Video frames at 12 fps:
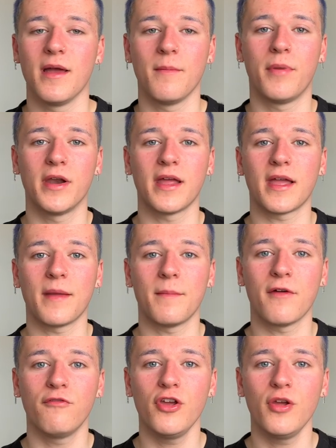put it in
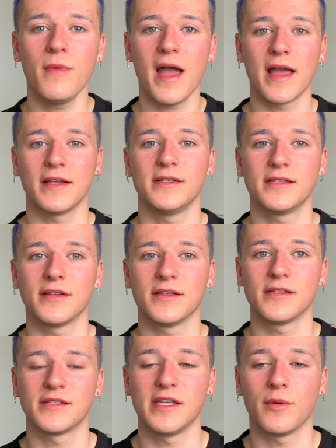my room and
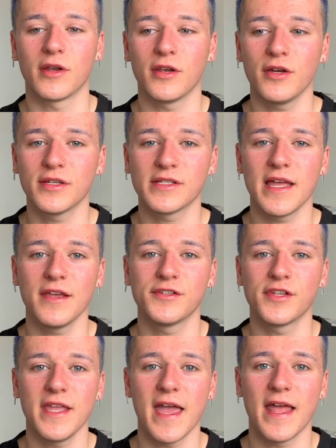see what it looks like.
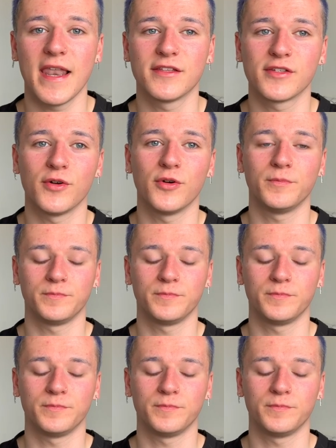So yeah, let's go.